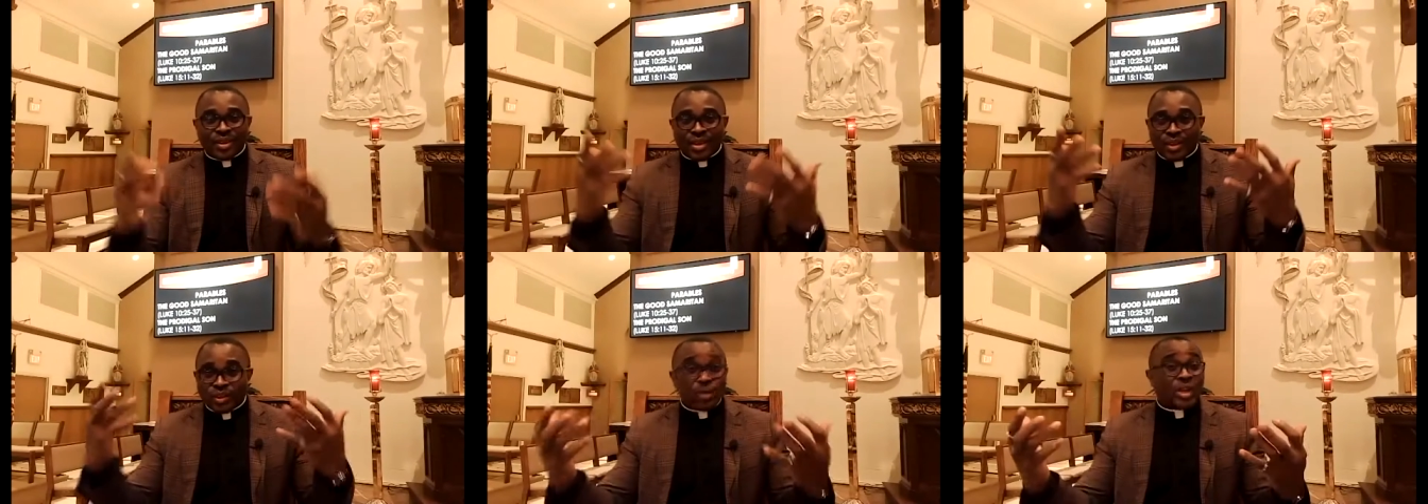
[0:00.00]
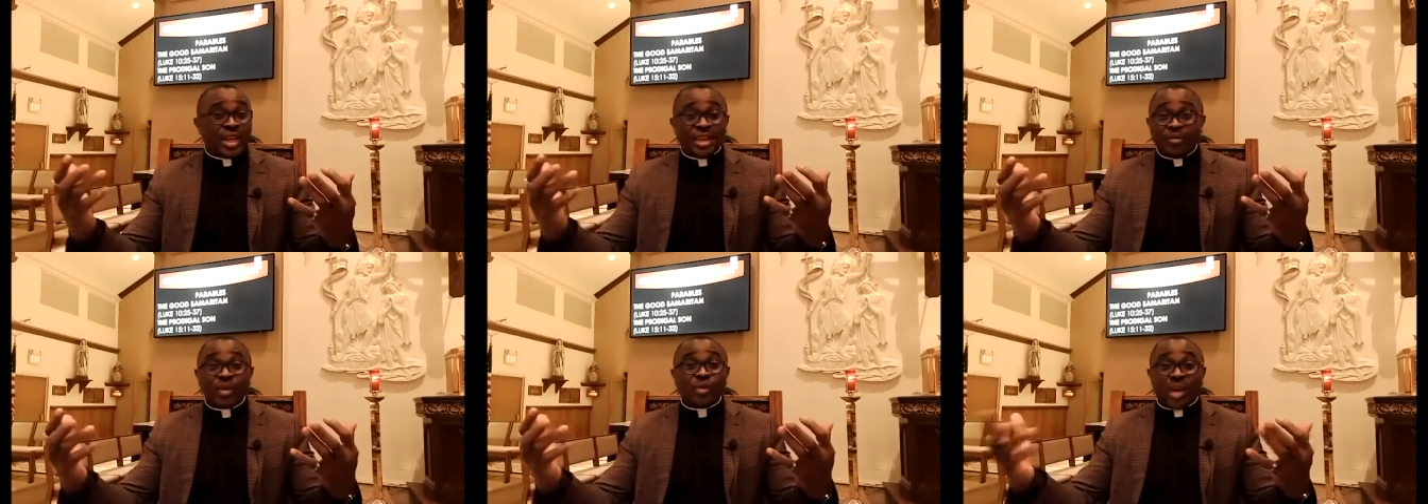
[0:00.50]
Two
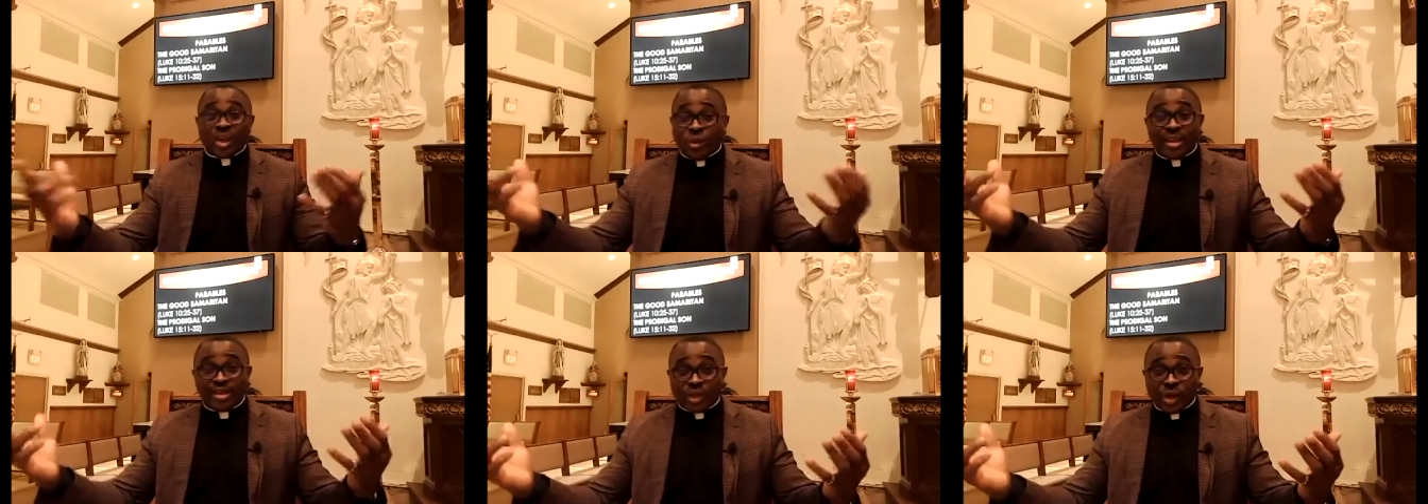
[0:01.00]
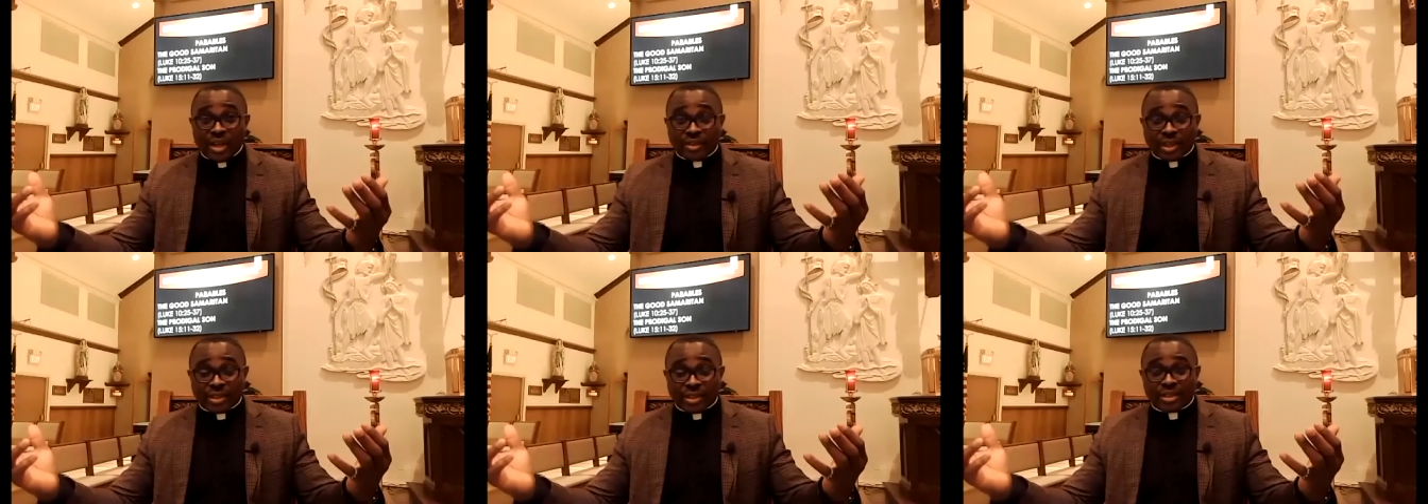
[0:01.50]
individuals were in
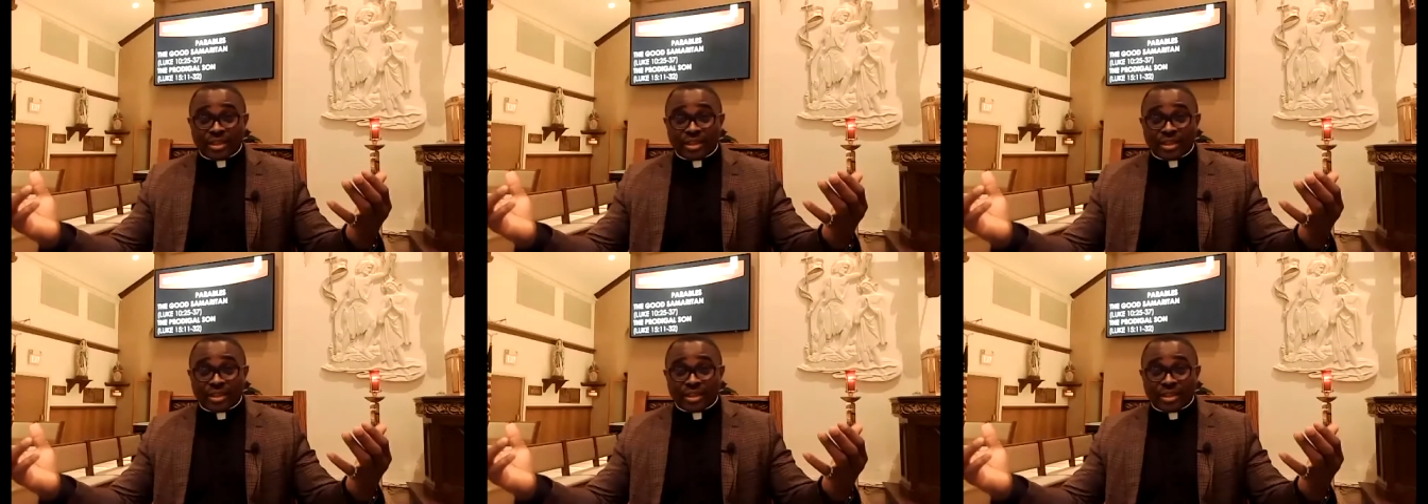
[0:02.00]
transit.